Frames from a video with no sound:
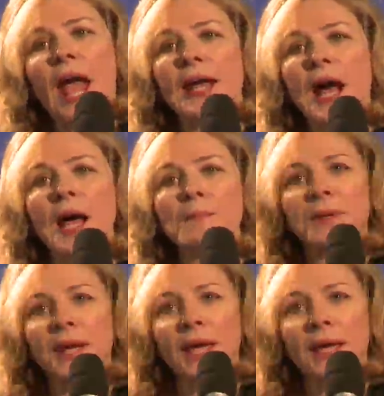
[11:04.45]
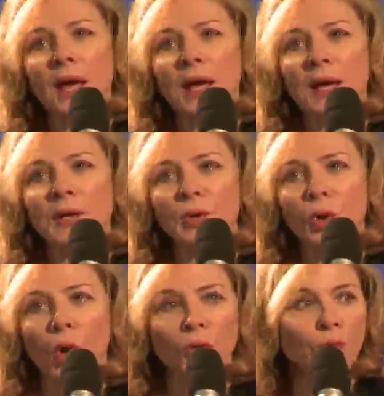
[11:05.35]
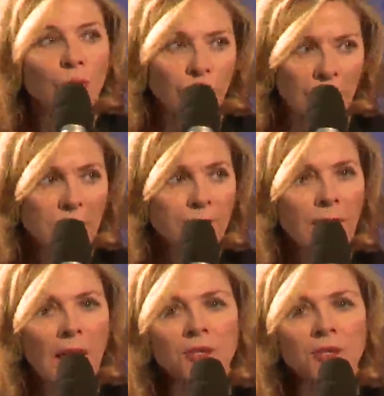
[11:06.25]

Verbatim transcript: And I play a girl called Ruthie,